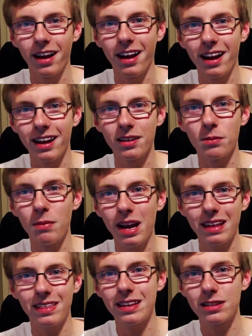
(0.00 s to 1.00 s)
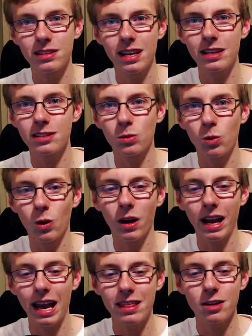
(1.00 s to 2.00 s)
to make these things work,
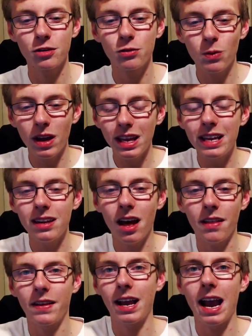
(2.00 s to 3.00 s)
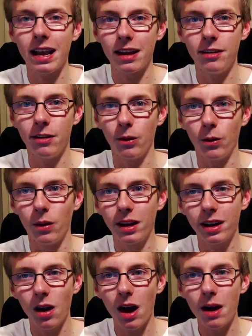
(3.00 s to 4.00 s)
and there's really nothing I can do.
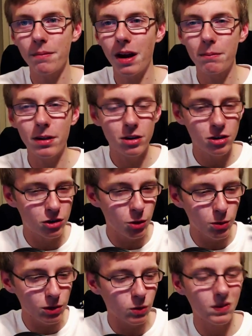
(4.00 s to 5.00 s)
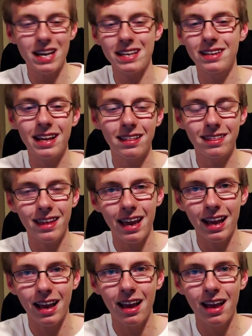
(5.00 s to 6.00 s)
I've been doing the resting
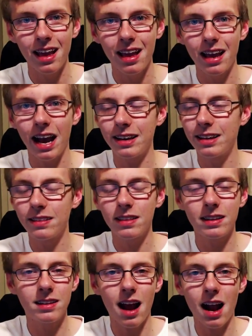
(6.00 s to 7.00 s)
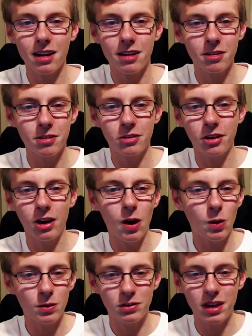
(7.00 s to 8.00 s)
thing. I did the doctor's,
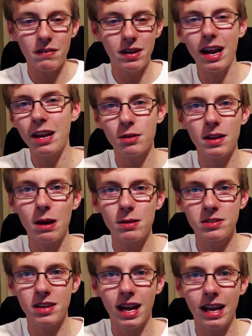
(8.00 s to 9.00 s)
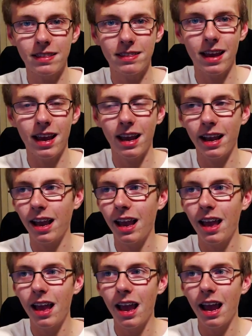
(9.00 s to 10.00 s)
7 days without singing thing.
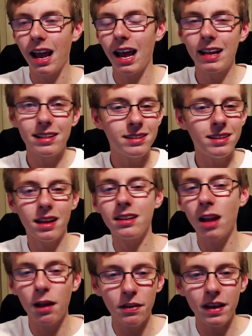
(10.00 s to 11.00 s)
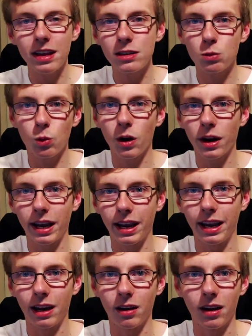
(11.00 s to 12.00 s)
Nothing is working
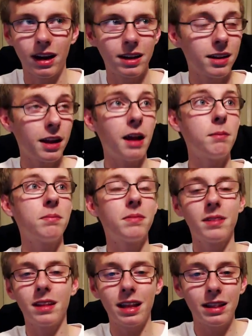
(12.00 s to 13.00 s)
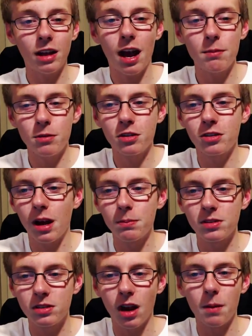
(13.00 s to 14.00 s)
here, and I'm
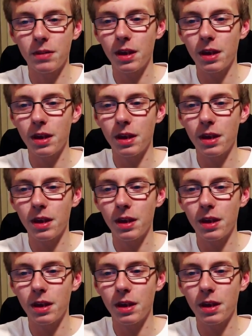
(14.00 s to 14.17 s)
stumped. I'm